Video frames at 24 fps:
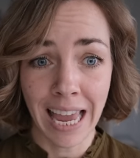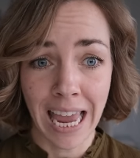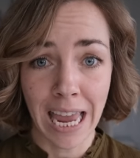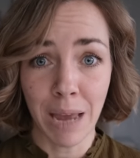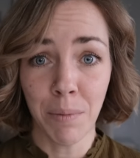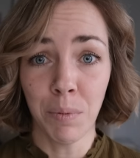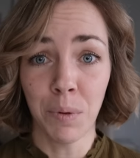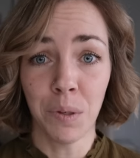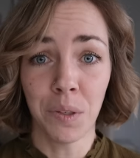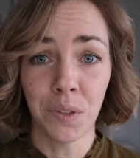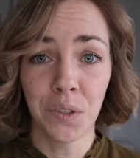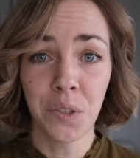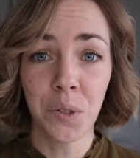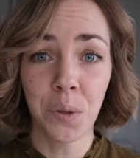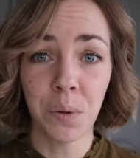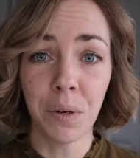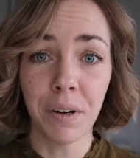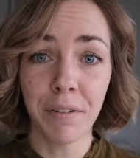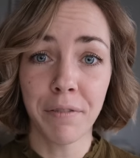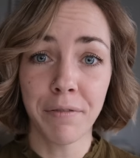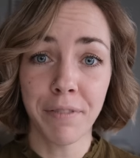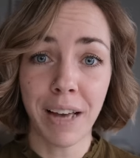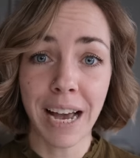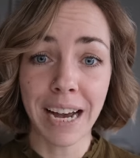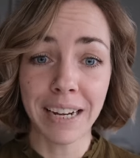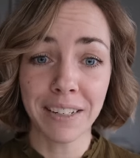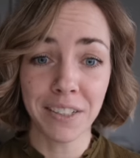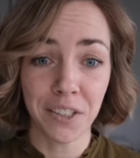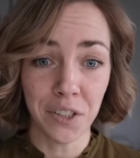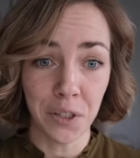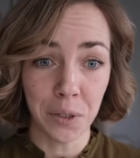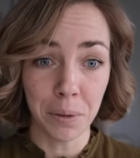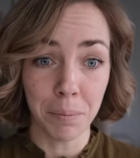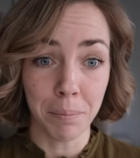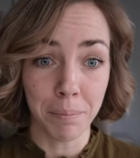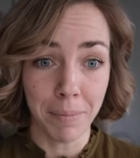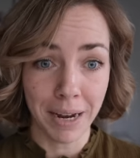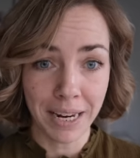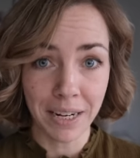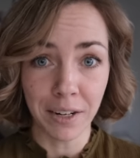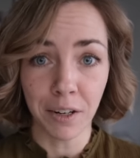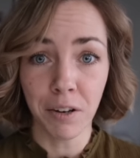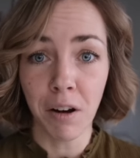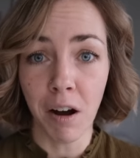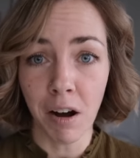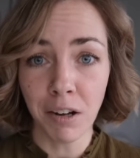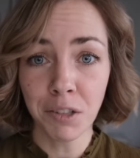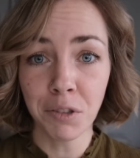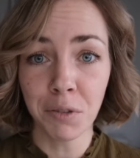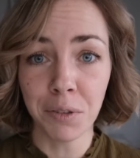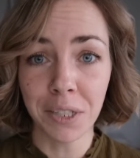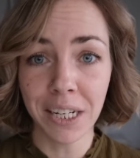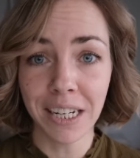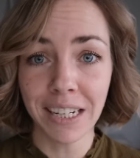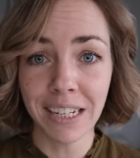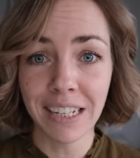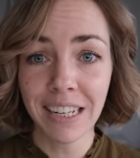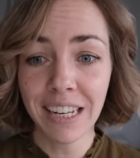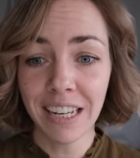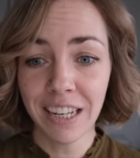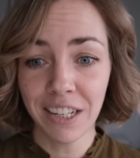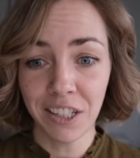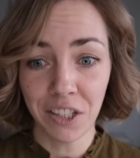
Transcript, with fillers: able to affect your mitochondria,